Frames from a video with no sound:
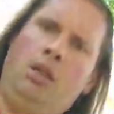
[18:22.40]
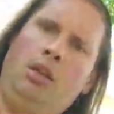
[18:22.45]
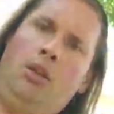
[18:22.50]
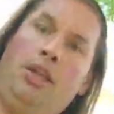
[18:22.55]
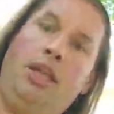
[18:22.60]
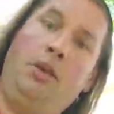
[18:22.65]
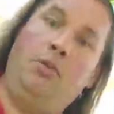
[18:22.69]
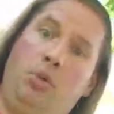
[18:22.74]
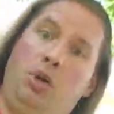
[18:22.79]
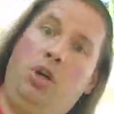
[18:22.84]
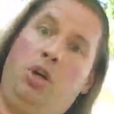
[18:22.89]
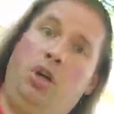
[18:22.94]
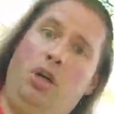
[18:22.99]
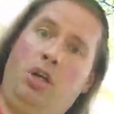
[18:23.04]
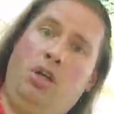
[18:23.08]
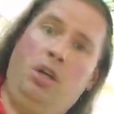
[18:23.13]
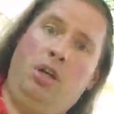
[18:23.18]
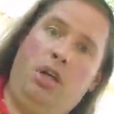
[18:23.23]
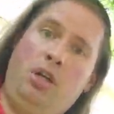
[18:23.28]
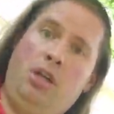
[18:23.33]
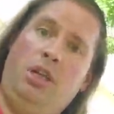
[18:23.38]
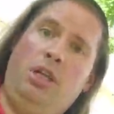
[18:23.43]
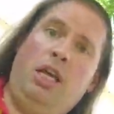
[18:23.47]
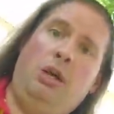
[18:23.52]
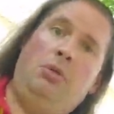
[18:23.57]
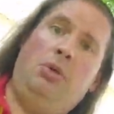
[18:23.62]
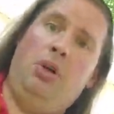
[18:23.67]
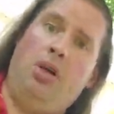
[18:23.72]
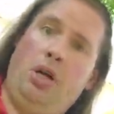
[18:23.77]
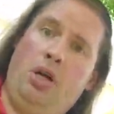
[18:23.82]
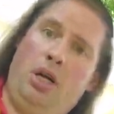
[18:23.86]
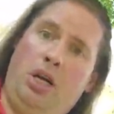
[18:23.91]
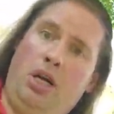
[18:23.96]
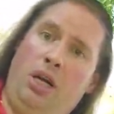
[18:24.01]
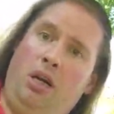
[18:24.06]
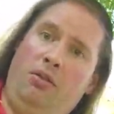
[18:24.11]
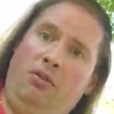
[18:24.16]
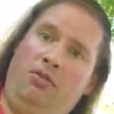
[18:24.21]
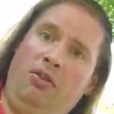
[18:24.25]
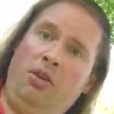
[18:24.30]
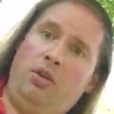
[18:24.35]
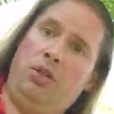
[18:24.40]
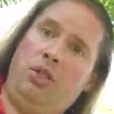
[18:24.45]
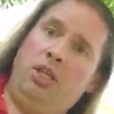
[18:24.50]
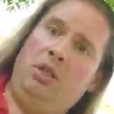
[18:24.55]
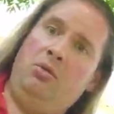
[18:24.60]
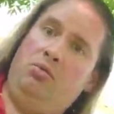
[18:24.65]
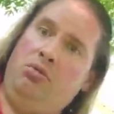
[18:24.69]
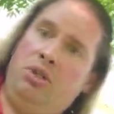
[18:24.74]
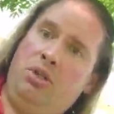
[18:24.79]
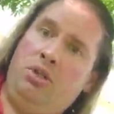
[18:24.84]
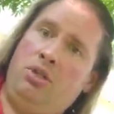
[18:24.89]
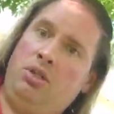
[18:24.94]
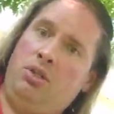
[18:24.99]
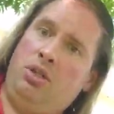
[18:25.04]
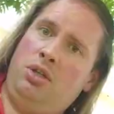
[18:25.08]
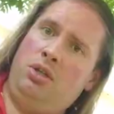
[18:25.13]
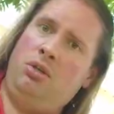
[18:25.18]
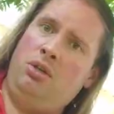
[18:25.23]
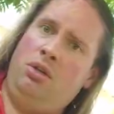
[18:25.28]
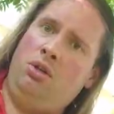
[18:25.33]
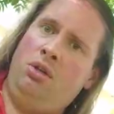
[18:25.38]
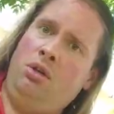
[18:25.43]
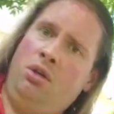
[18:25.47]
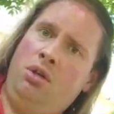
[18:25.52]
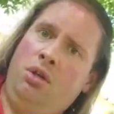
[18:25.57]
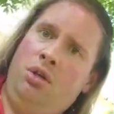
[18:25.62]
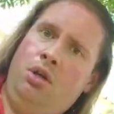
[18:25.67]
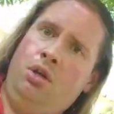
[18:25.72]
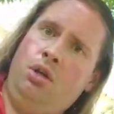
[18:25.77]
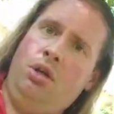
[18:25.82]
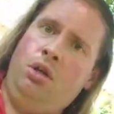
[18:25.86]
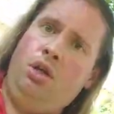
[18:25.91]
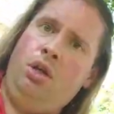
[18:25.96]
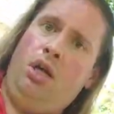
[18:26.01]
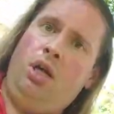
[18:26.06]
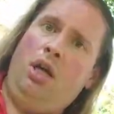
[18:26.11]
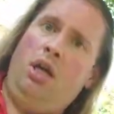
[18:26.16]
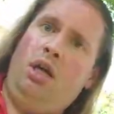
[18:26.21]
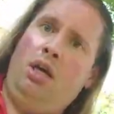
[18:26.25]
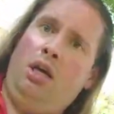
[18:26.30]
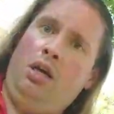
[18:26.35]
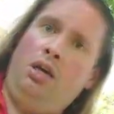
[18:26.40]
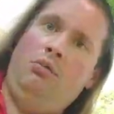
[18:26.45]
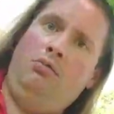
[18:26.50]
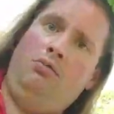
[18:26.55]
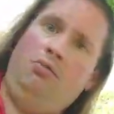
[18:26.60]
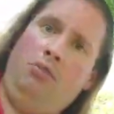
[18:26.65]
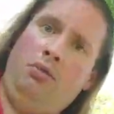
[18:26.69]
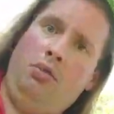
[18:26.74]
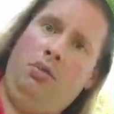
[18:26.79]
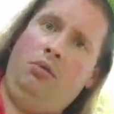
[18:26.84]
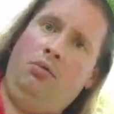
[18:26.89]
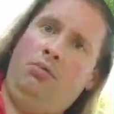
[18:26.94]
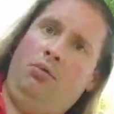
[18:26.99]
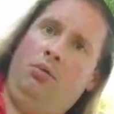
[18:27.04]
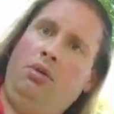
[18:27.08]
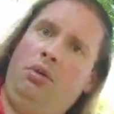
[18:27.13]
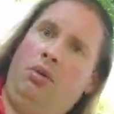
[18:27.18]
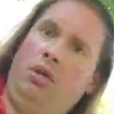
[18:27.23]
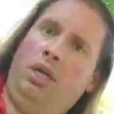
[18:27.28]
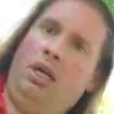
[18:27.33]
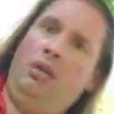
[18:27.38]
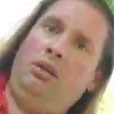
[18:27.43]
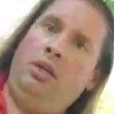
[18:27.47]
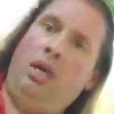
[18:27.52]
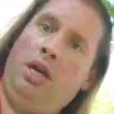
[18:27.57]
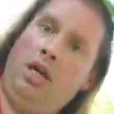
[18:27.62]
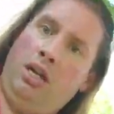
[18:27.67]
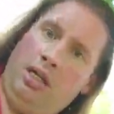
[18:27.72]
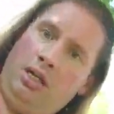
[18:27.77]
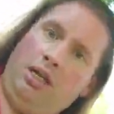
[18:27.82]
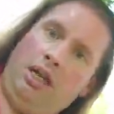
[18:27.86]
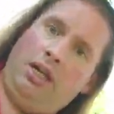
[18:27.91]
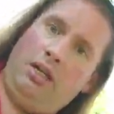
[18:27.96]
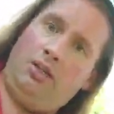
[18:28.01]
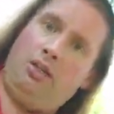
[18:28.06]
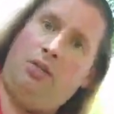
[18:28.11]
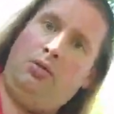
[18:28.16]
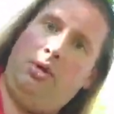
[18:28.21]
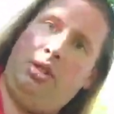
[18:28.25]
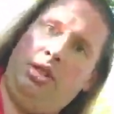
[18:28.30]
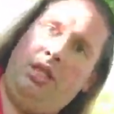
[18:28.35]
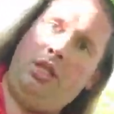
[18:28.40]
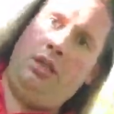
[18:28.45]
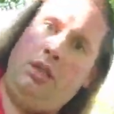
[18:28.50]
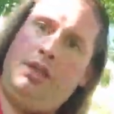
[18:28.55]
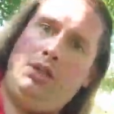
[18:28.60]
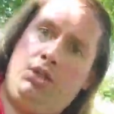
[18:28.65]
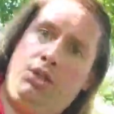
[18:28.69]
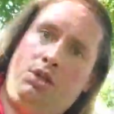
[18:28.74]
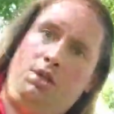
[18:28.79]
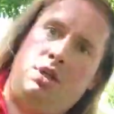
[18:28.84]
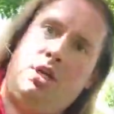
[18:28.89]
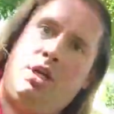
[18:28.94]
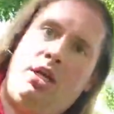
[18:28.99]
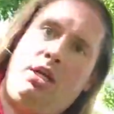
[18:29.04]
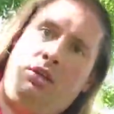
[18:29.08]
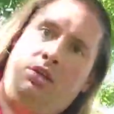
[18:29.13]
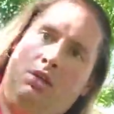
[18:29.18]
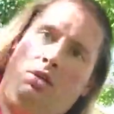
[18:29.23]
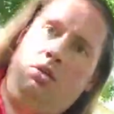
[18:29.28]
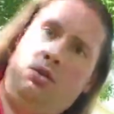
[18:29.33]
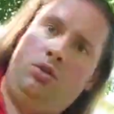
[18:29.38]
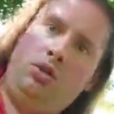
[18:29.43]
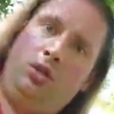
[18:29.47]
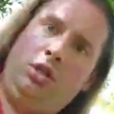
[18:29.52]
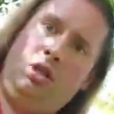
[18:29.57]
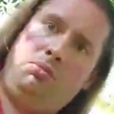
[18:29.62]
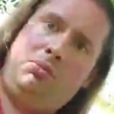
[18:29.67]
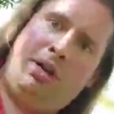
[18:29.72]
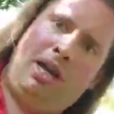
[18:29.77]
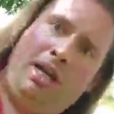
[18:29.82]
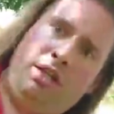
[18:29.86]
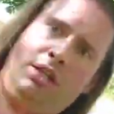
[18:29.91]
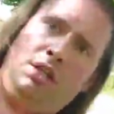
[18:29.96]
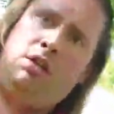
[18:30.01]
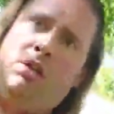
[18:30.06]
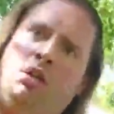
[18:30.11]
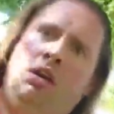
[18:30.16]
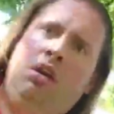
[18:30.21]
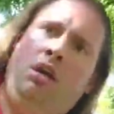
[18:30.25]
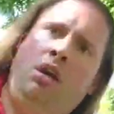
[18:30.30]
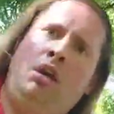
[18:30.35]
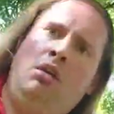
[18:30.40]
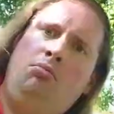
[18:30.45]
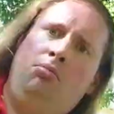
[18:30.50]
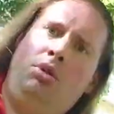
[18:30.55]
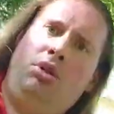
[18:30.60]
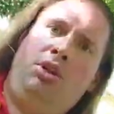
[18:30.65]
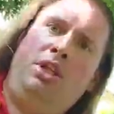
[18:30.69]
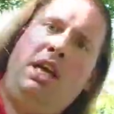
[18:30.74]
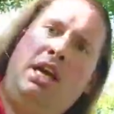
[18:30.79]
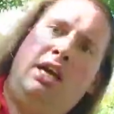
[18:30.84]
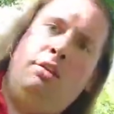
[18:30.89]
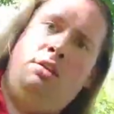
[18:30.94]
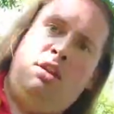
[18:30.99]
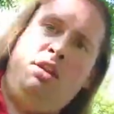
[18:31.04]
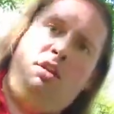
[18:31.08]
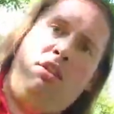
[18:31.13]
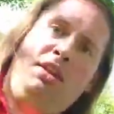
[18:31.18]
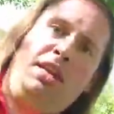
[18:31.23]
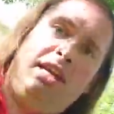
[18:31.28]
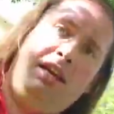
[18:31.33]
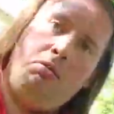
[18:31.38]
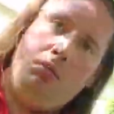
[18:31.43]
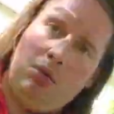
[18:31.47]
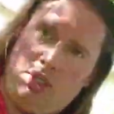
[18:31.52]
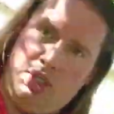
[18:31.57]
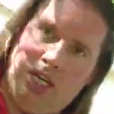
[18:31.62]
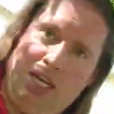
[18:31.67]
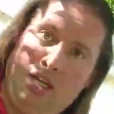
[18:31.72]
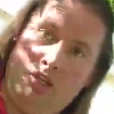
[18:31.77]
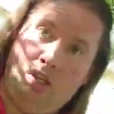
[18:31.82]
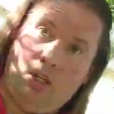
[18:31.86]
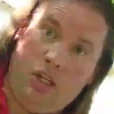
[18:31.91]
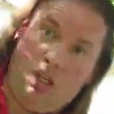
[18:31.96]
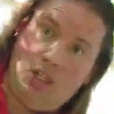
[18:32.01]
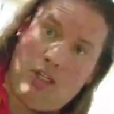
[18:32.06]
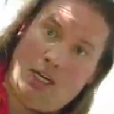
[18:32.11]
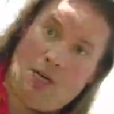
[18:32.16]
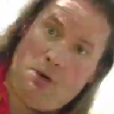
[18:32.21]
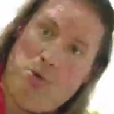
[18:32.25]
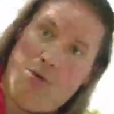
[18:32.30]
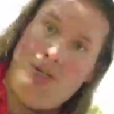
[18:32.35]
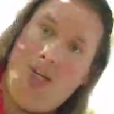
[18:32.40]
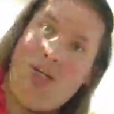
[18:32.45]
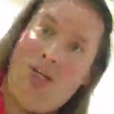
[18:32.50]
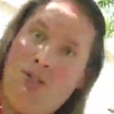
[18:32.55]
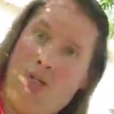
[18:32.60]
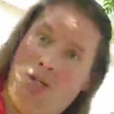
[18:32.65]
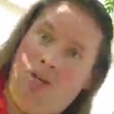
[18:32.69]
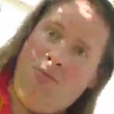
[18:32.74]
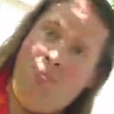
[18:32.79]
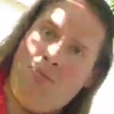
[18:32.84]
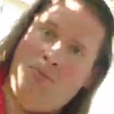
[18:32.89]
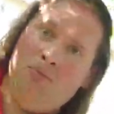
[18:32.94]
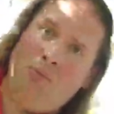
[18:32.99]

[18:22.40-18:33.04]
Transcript: they were they were uh, firstly imprisoned uh, in Harlech Castle when the English uh, took it back but then they were taken to the Tower of London